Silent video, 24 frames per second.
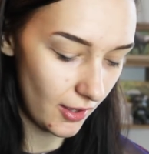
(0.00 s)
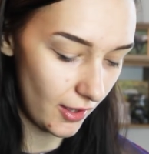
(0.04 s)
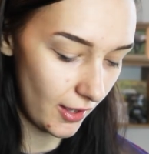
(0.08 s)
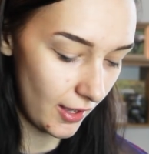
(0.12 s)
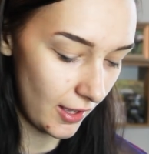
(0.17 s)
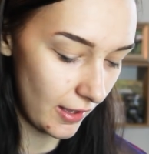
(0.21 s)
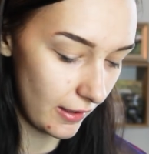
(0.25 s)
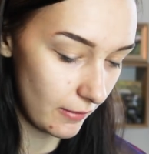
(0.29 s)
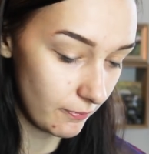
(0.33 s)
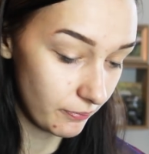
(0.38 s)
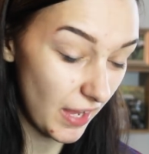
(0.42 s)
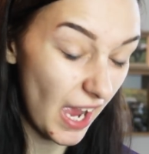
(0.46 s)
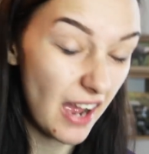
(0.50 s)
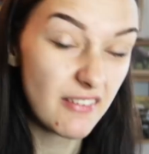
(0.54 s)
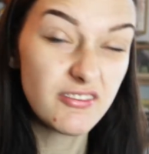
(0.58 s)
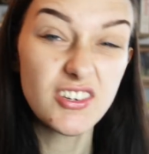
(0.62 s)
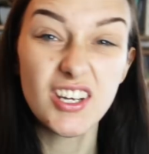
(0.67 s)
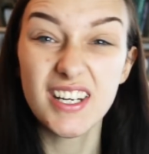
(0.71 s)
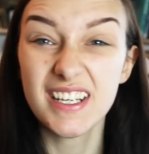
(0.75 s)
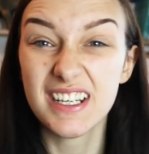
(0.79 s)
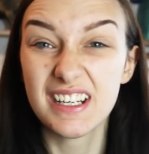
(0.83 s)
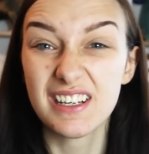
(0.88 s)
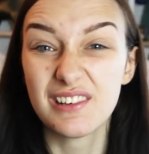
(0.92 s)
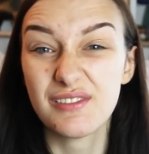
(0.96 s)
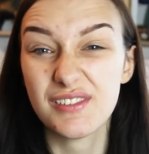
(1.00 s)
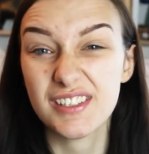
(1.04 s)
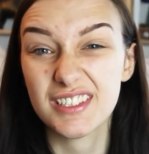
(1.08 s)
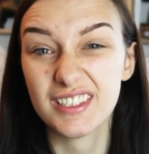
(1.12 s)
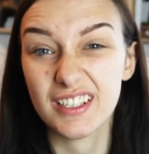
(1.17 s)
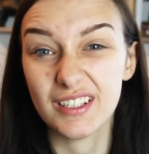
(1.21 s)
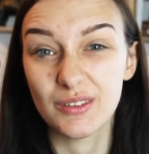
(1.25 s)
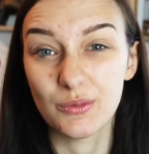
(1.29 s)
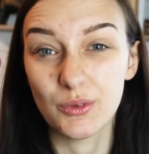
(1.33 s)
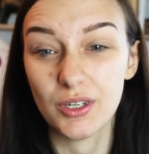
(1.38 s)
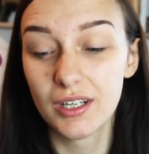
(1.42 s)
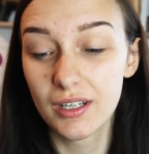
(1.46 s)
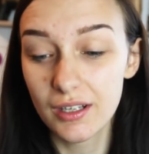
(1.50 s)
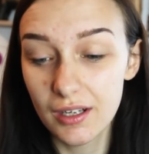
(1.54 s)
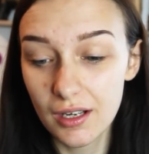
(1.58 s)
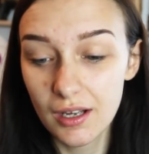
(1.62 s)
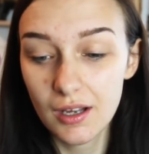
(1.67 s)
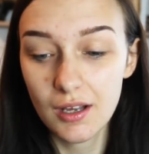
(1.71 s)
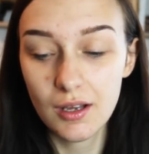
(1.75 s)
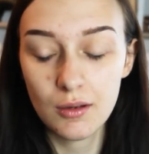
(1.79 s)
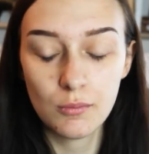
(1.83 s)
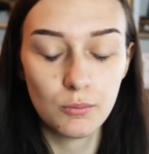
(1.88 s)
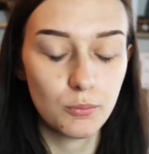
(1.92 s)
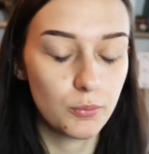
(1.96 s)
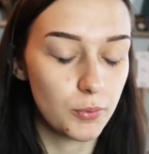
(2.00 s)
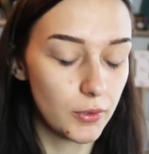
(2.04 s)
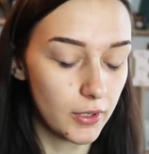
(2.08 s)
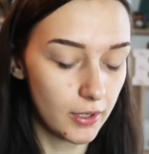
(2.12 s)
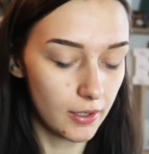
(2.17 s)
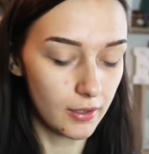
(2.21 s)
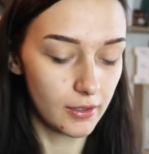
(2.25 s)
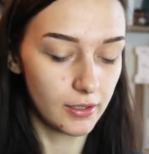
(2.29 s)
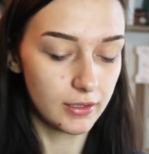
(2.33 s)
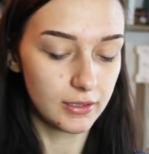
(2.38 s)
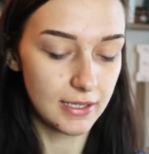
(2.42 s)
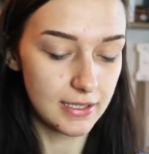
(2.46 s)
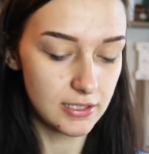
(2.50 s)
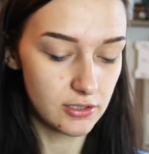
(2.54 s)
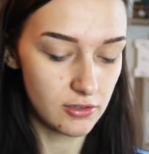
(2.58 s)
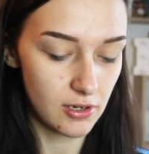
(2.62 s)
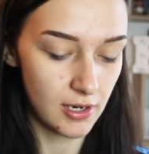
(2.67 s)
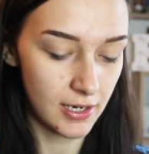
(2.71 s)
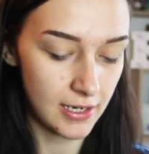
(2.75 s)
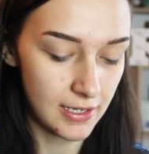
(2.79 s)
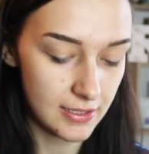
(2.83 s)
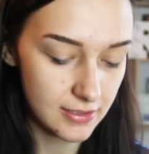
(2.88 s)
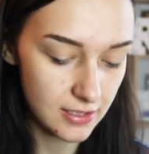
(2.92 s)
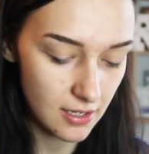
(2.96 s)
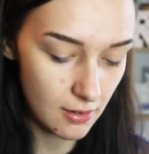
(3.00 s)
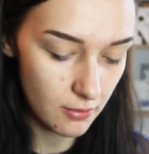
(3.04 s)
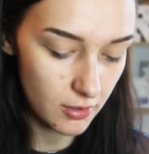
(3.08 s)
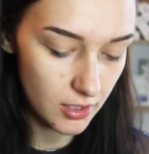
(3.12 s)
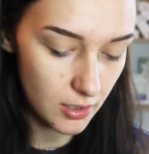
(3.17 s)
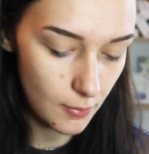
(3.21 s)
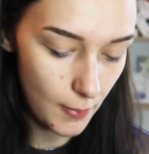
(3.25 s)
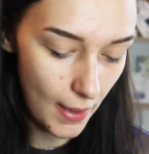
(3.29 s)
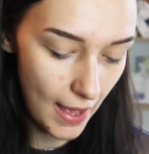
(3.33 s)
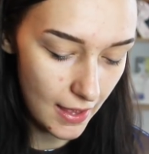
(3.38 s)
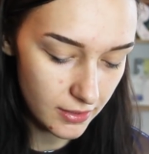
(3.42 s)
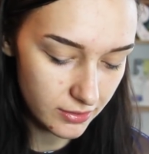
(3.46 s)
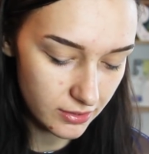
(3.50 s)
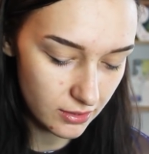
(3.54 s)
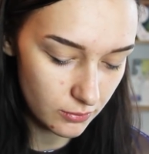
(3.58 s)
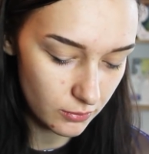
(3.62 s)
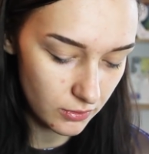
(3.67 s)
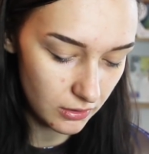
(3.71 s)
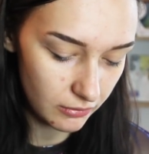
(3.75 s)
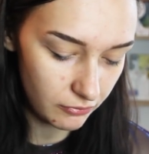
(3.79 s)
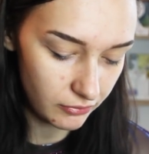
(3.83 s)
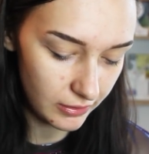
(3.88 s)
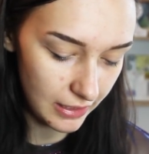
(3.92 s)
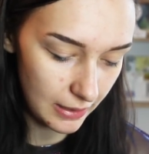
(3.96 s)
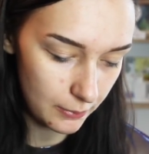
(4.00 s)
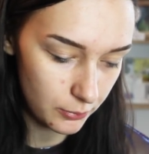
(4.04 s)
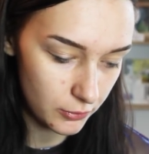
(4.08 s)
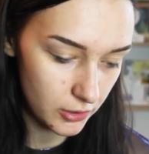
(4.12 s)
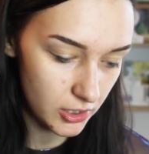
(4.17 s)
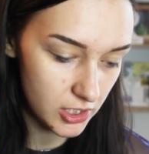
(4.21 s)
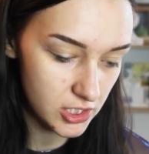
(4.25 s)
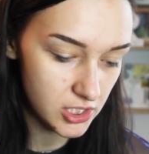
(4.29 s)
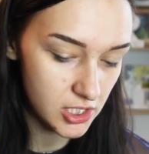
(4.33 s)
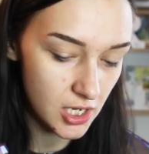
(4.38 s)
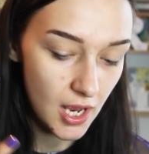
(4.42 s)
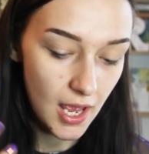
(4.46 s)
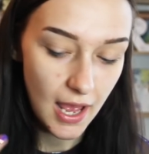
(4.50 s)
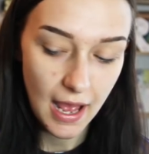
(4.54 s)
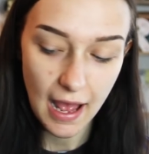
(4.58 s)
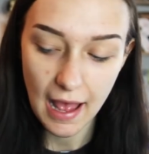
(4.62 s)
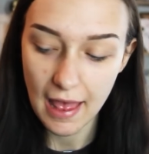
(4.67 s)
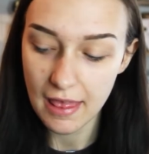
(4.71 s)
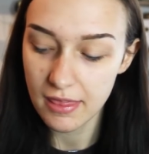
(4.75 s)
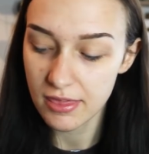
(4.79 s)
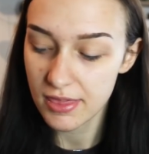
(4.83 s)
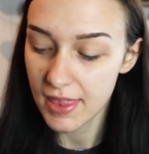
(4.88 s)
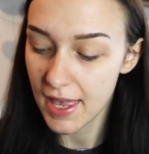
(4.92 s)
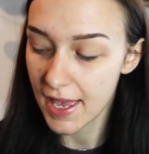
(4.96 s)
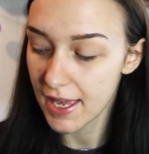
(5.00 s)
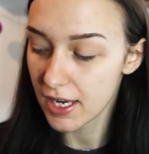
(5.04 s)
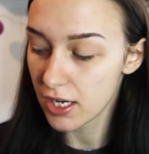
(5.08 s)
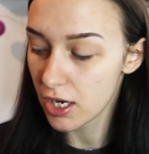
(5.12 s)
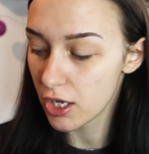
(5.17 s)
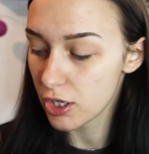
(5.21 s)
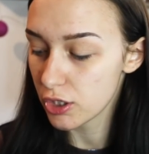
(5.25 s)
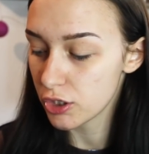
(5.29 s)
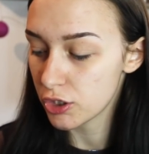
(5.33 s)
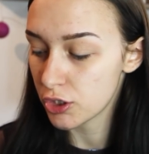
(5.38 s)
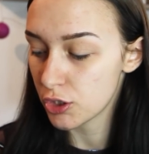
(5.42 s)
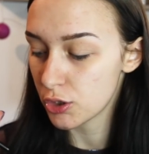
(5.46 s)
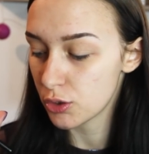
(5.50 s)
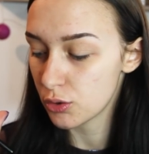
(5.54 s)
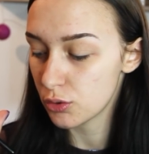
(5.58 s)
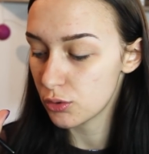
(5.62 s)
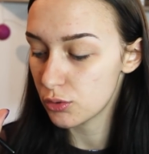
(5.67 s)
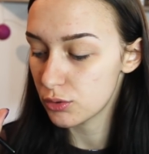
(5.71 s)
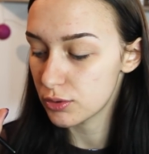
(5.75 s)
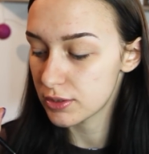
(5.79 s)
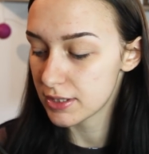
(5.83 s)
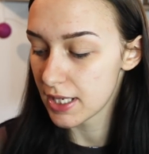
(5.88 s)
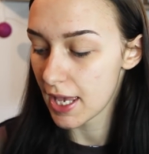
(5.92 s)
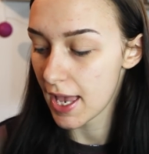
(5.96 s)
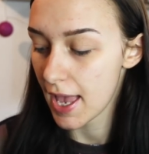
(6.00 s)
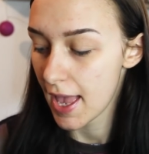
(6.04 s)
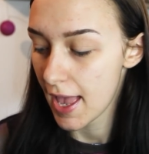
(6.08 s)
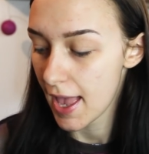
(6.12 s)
I've no idea if it's going to work, but let's try it. So I'm going to pat this on with a flat brush and then use